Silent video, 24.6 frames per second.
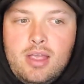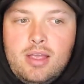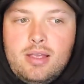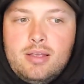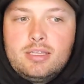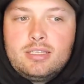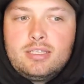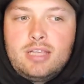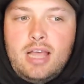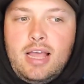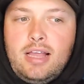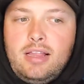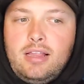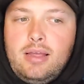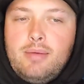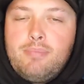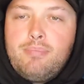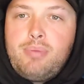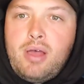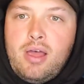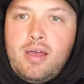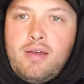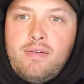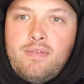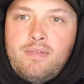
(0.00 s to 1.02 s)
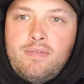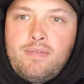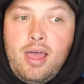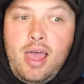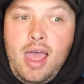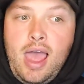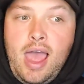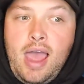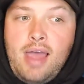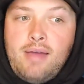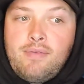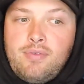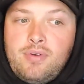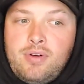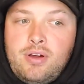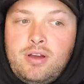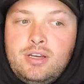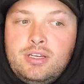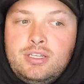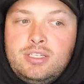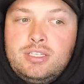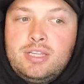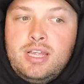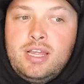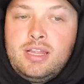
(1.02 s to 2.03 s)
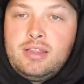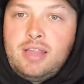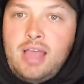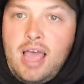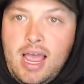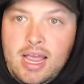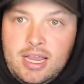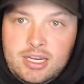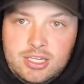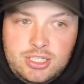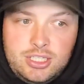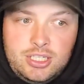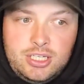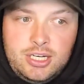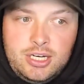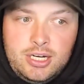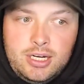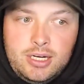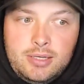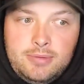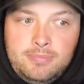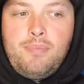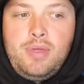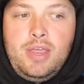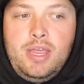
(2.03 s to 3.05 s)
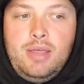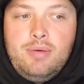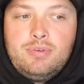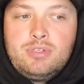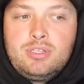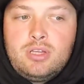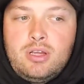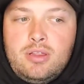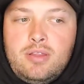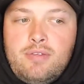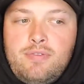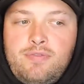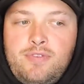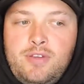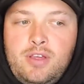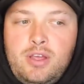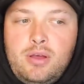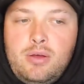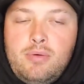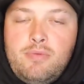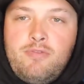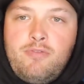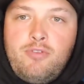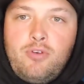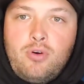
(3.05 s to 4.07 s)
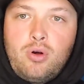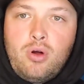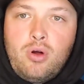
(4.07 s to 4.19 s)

slightly above average than last year. He was on the field for